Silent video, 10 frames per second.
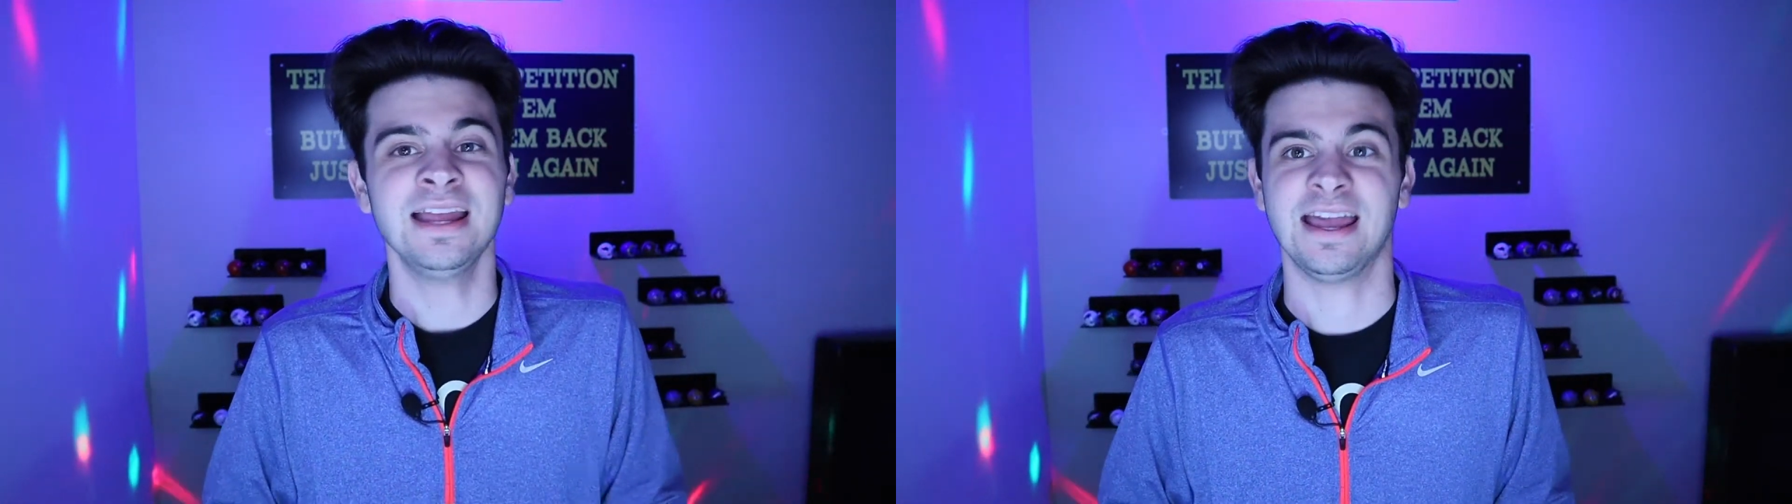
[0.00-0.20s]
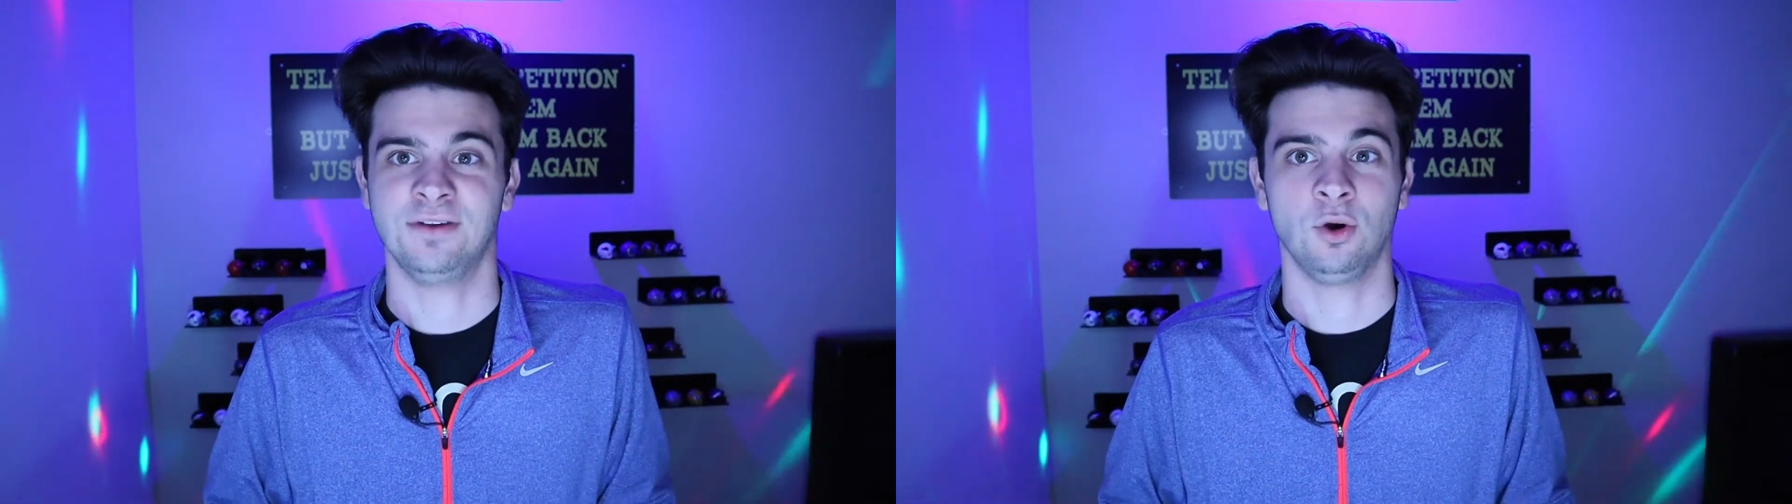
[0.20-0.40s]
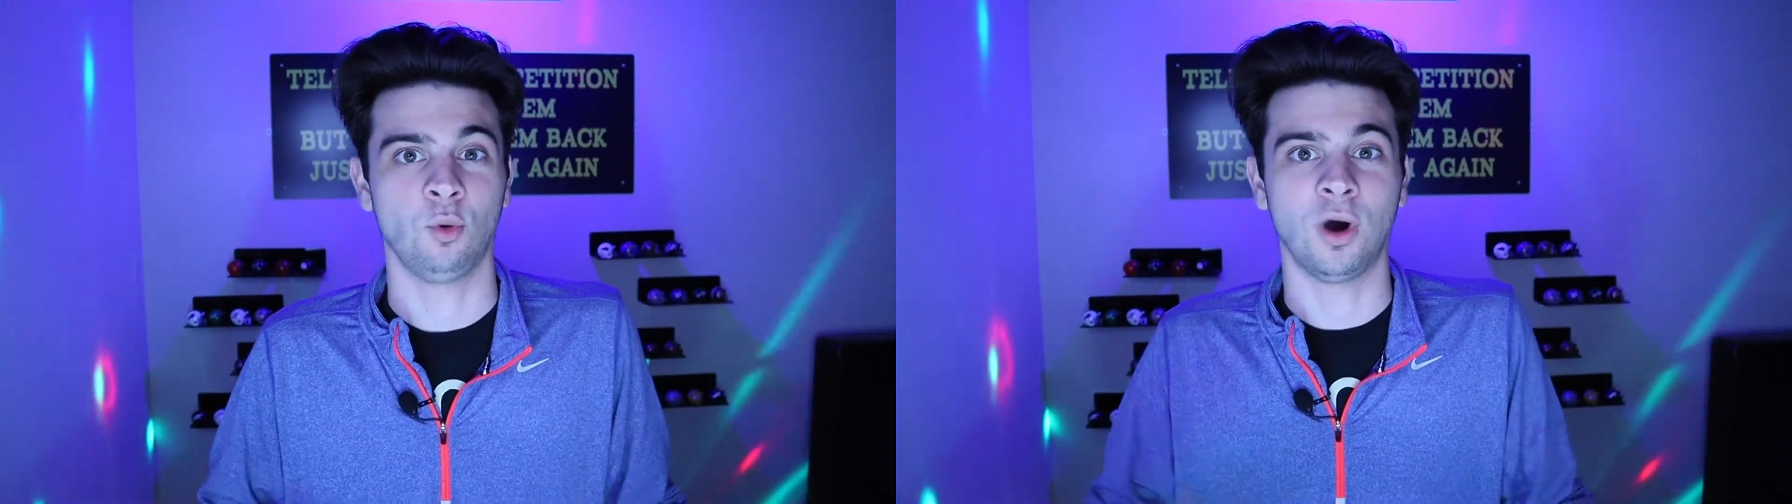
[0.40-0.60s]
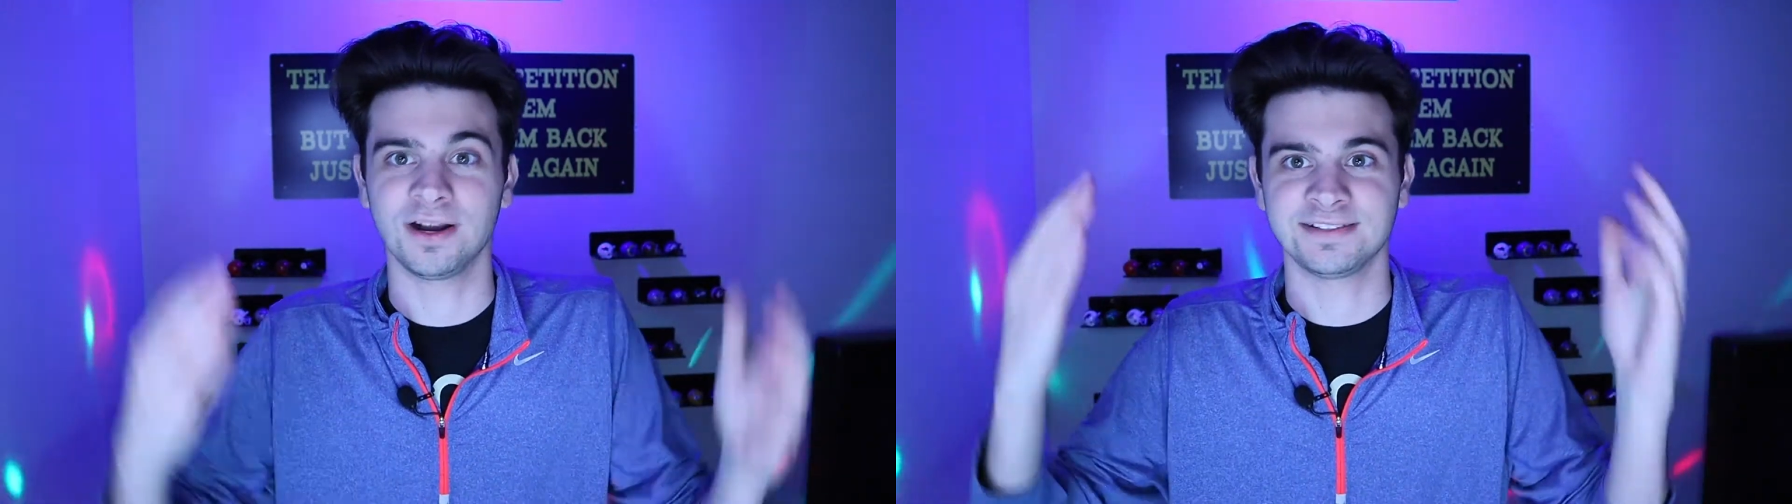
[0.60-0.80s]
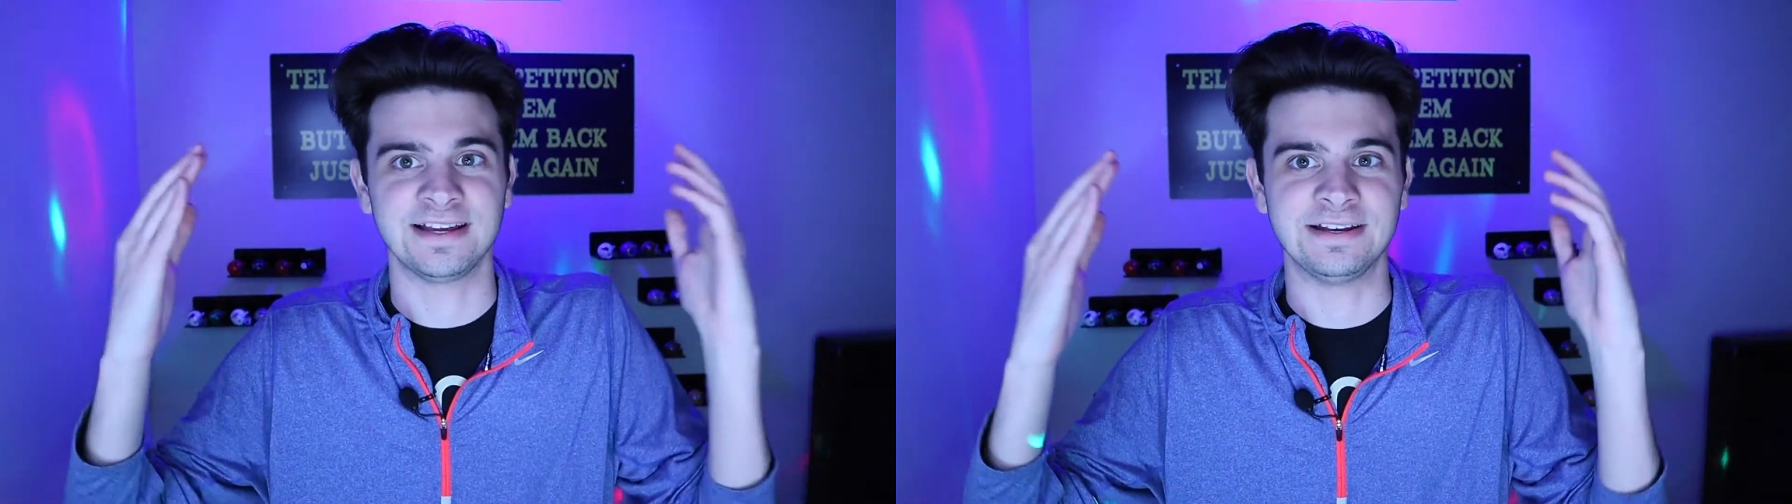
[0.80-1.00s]
If you
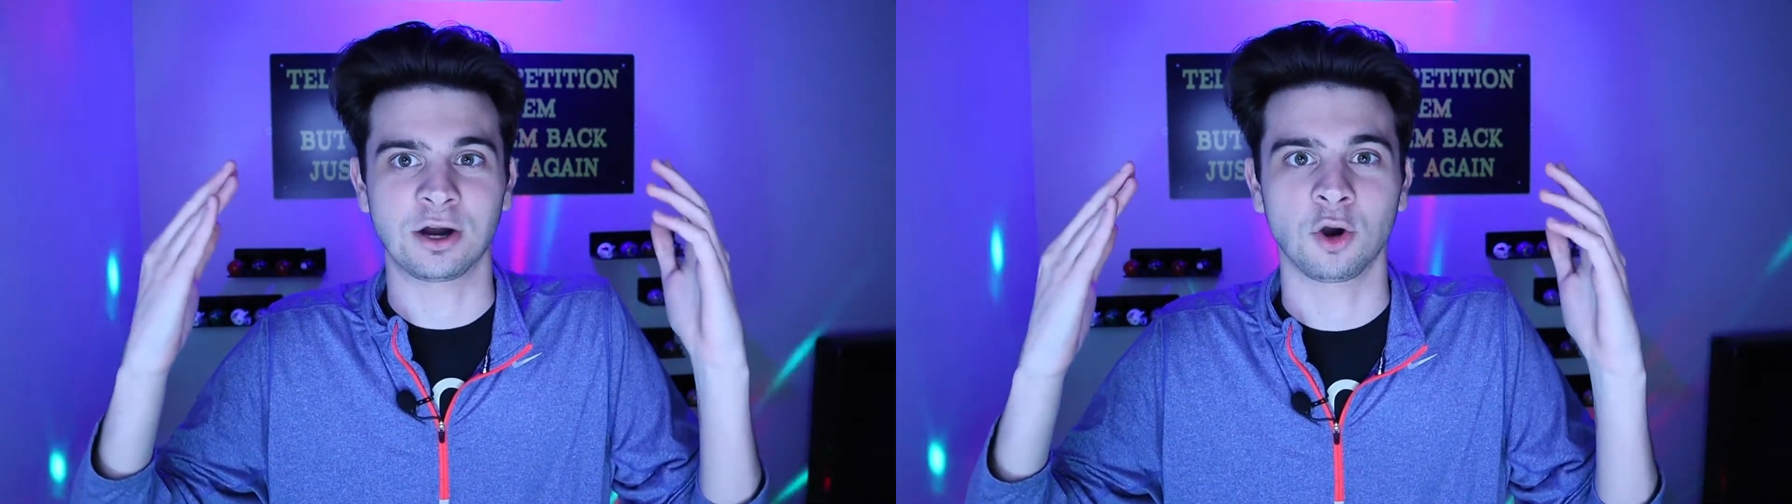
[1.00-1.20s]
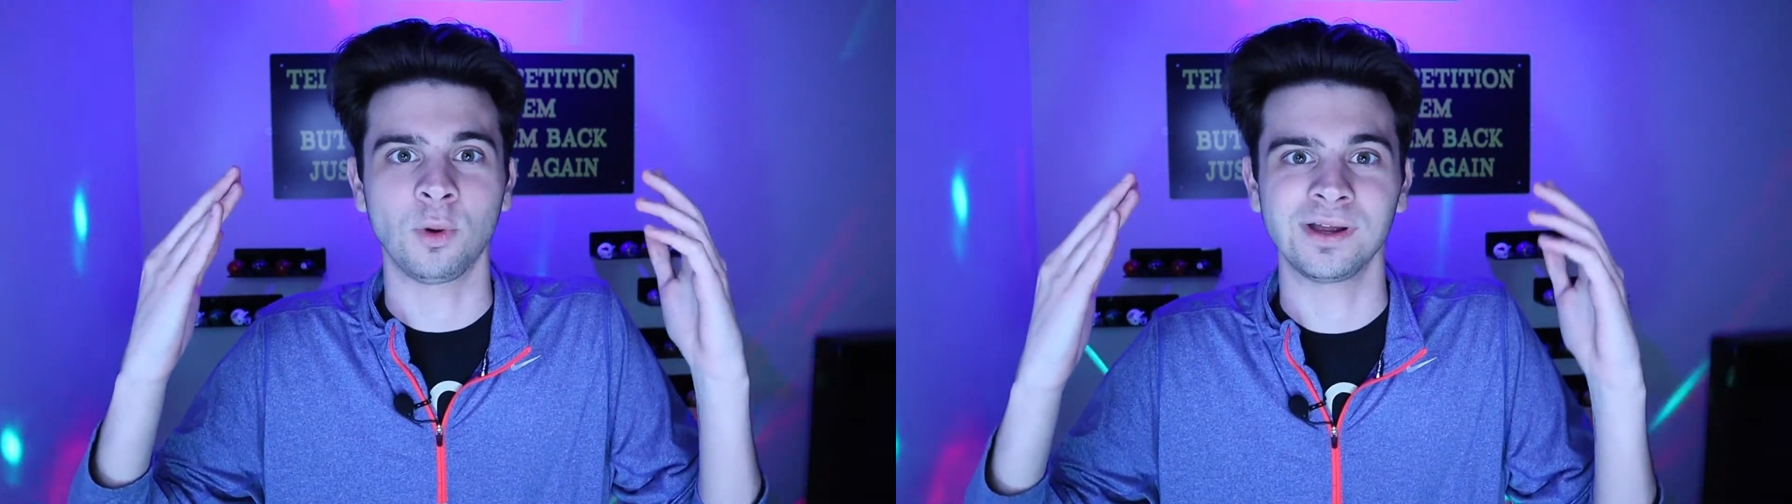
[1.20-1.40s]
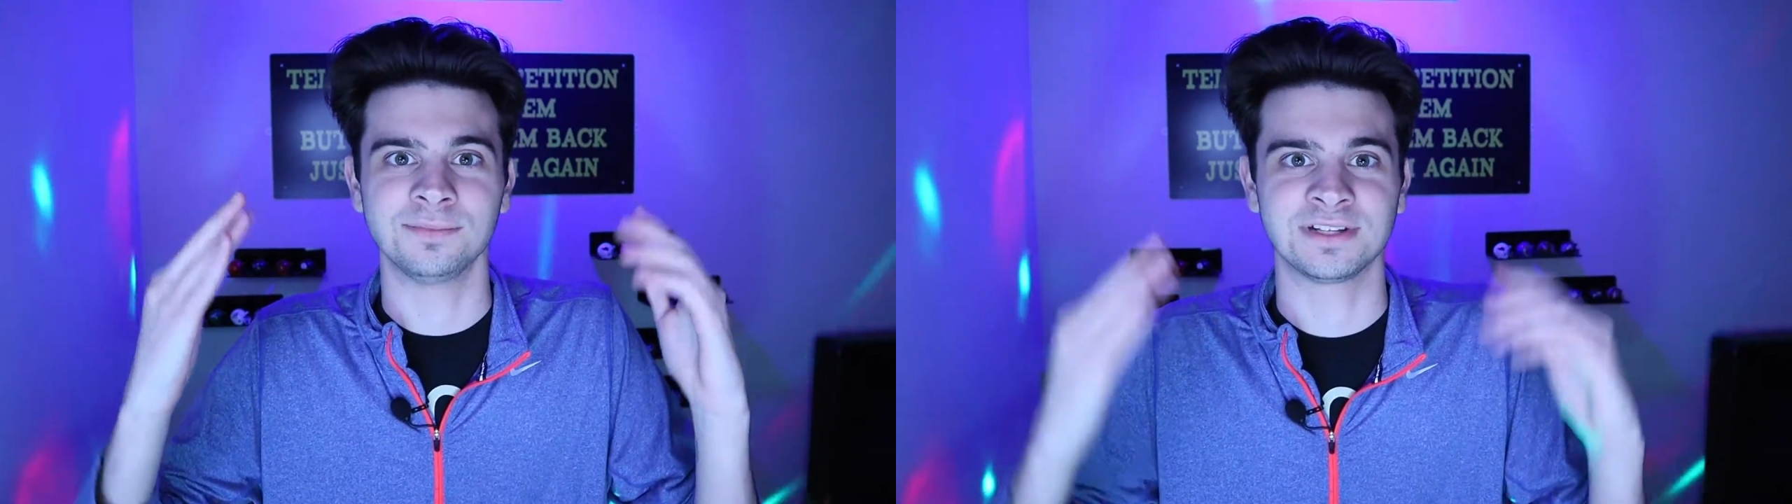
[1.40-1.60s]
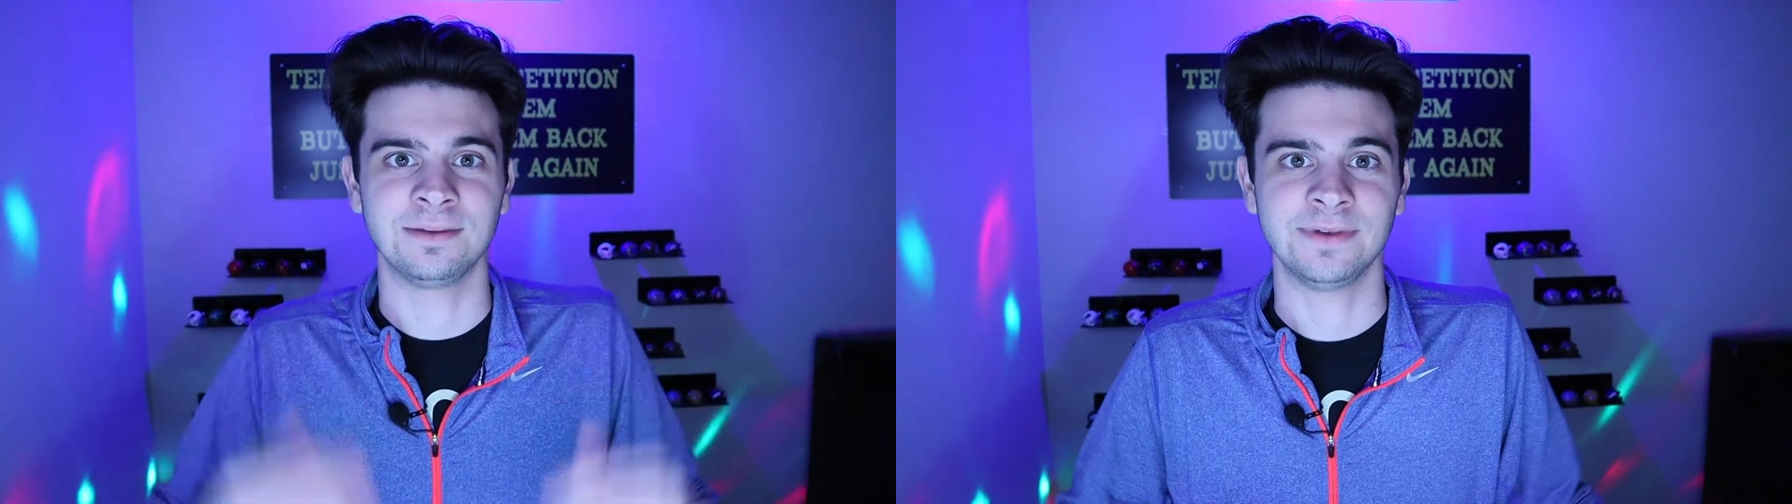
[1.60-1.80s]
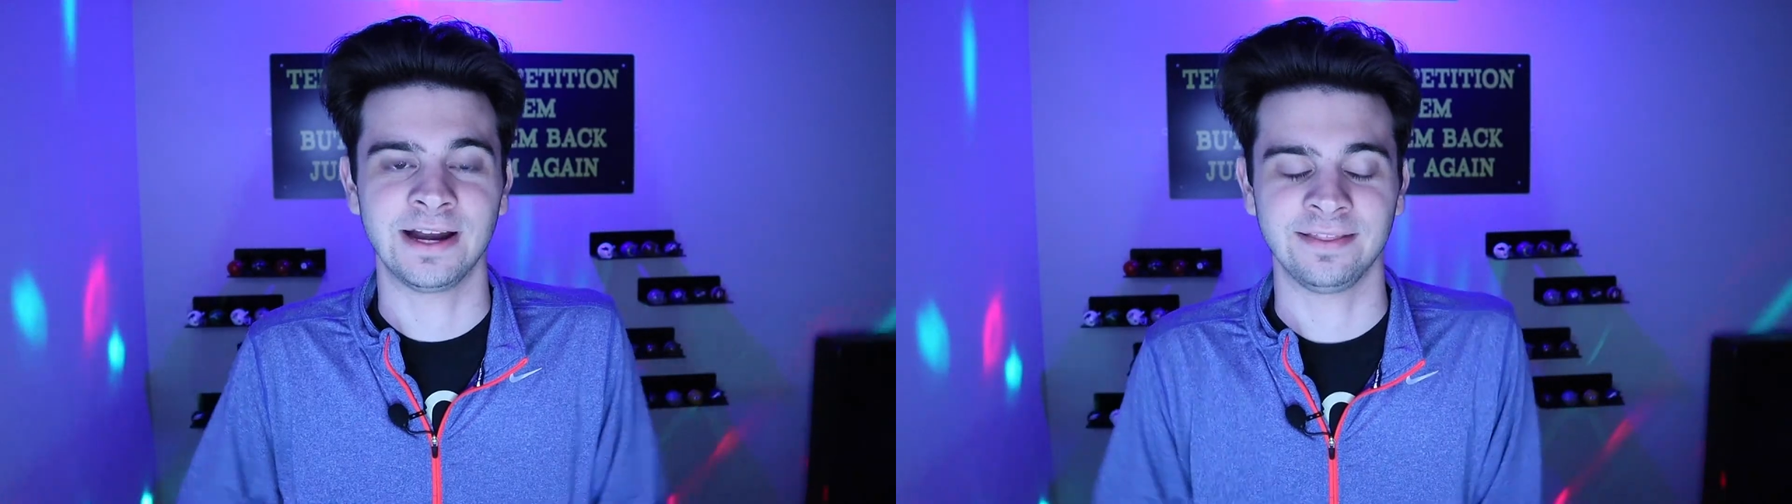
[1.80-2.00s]
want to say Darrell Williams is going
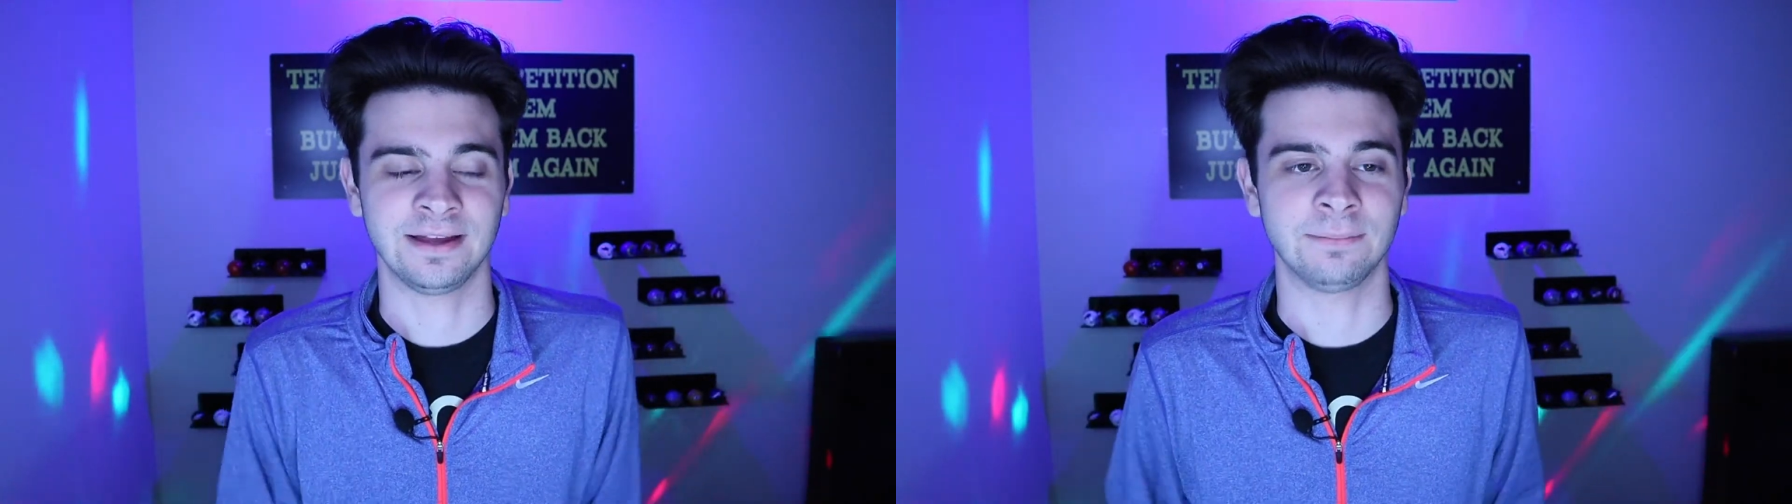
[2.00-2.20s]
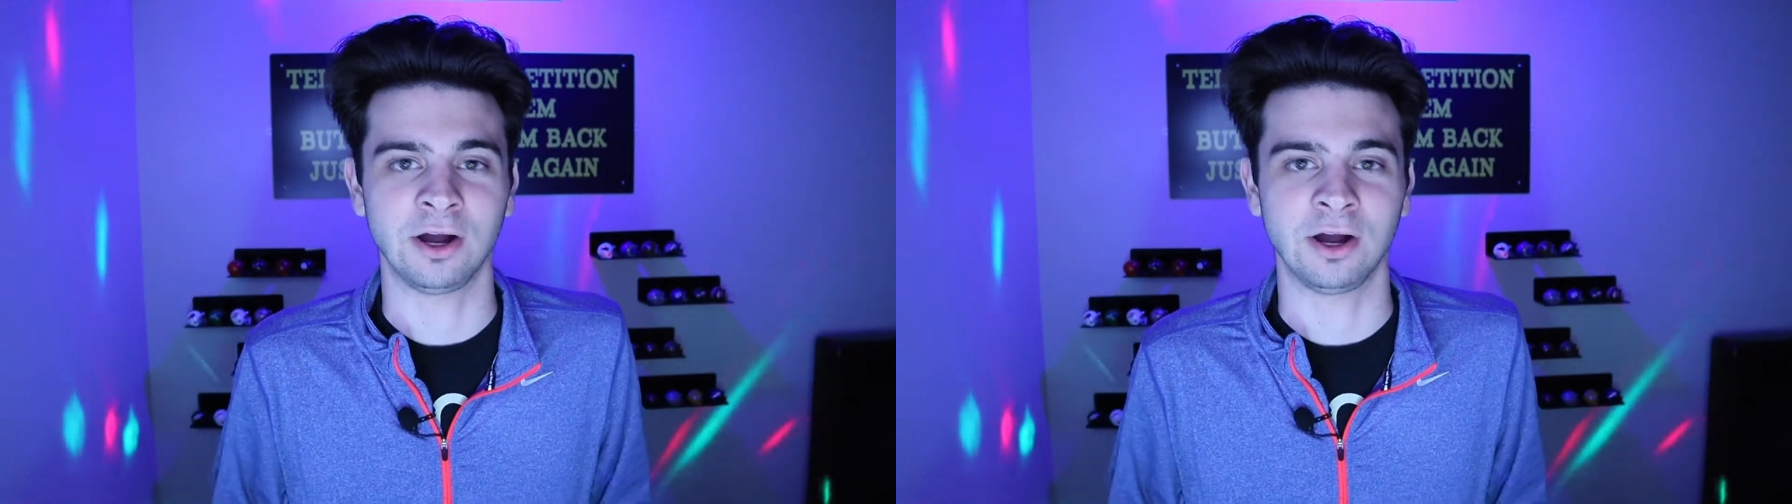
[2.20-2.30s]
to be anything,